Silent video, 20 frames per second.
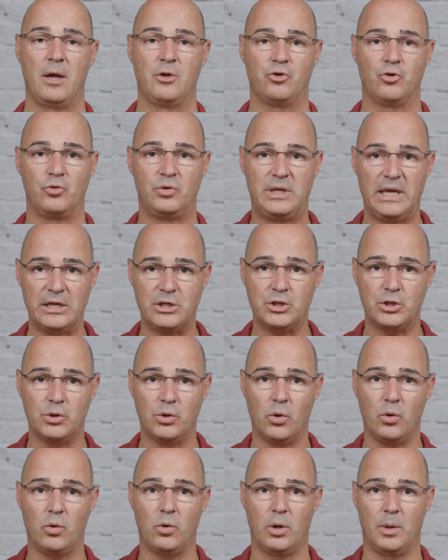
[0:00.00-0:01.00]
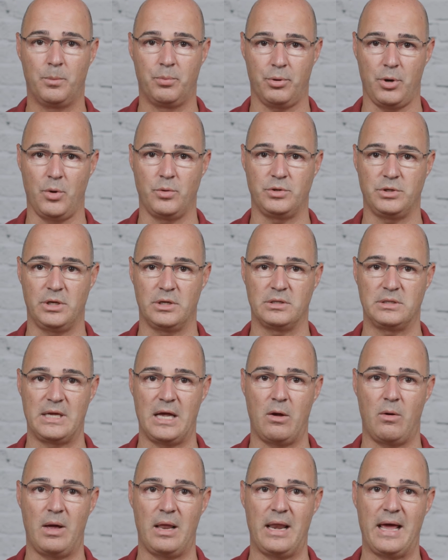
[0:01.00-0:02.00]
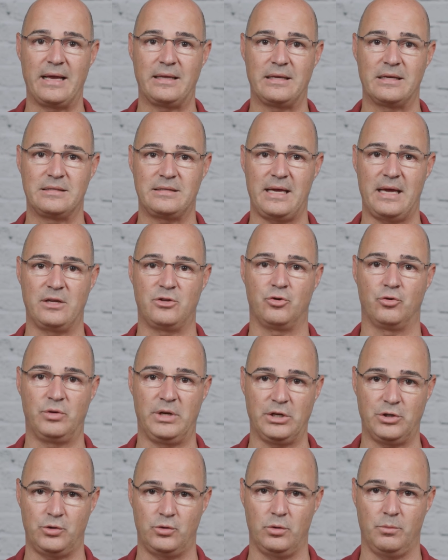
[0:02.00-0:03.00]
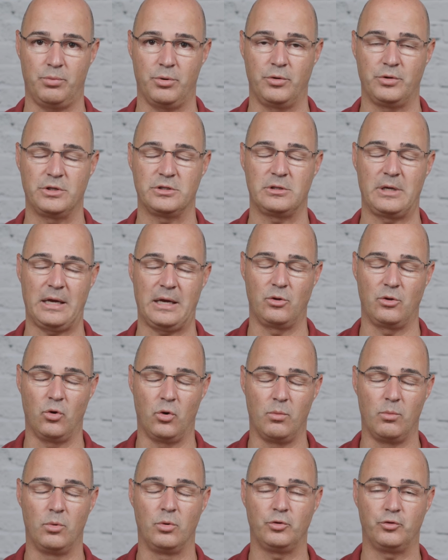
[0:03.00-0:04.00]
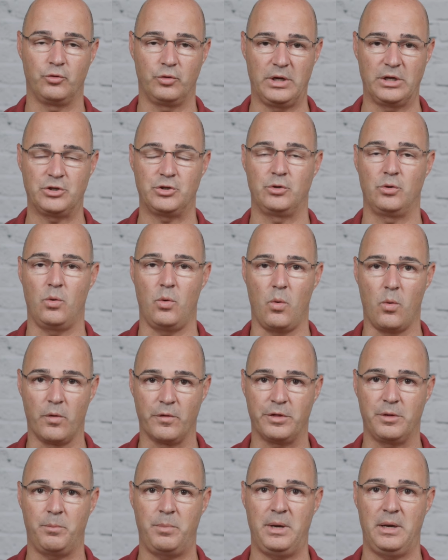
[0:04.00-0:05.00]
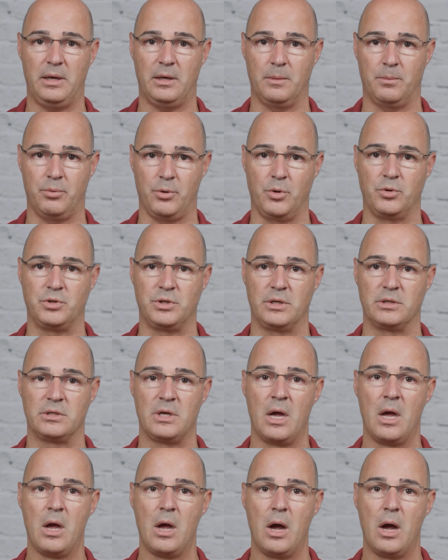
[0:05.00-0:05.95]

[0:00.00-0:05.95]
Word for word: Traditional approaches, now I like to say traditional approaches normal traditional orthopedic approaches